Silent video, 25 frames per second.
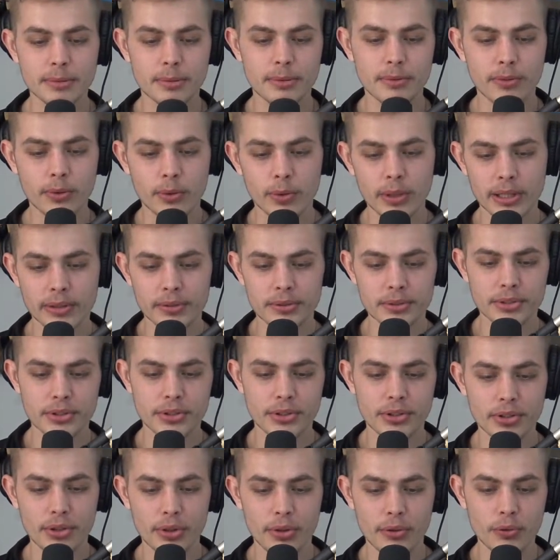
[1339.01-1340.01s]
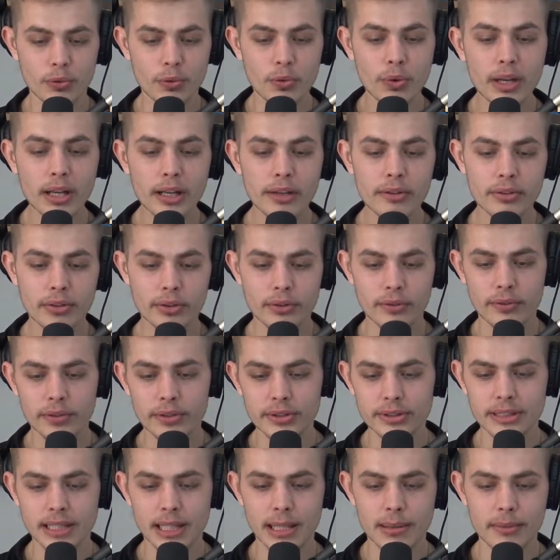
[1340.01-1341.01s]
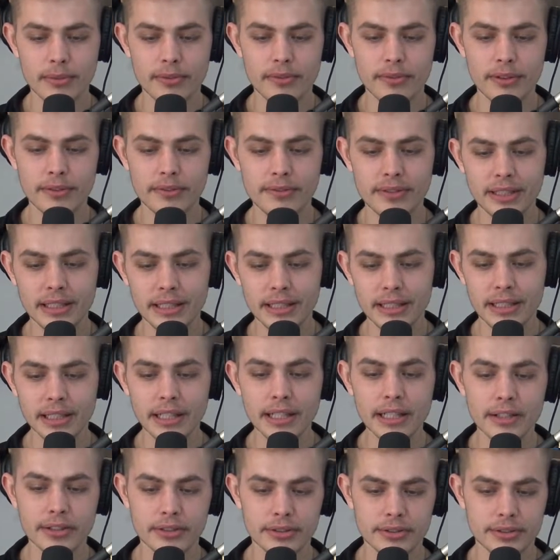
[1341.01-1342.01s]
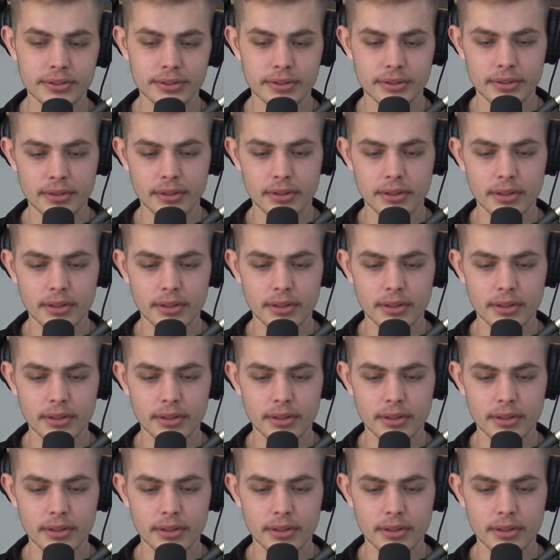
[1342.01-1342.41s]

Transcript: before he returned to the ring for the first time in 15 years.